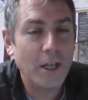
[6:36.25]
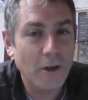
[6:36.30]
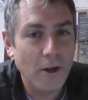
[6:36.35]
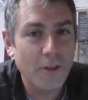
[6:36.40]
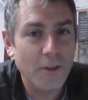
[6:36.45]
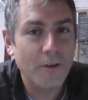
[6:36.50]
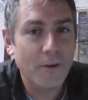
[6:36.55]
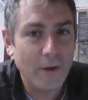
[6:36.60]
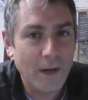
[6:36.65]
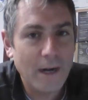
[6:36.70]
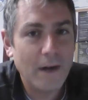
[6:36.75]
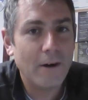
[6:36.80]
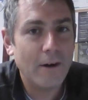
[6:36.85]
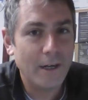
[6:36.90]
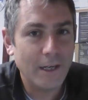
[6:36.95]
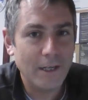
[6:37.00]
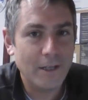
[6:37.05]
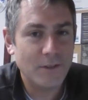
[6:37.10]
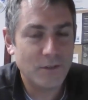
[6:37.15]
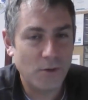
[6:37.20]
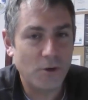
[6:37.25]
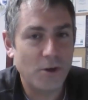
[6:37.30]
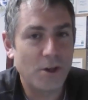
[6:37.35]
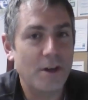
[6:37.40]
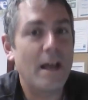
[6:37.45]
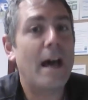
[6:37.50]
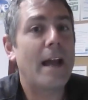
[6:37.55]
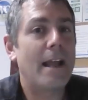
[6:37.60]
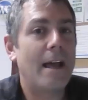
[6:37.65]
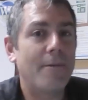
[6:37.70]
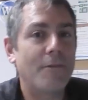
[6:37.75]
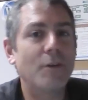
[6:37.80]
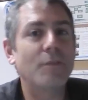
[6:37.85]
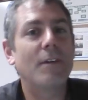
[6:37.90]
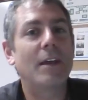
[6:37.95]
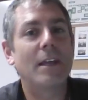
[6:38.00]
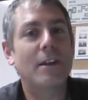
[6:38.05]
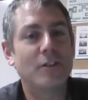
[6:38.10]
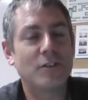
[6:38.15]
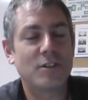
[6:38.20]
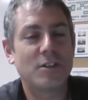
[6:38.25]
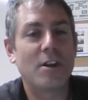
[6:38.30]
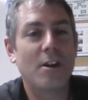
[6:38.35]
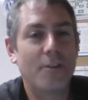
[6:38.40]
in other areas or to not have an advantage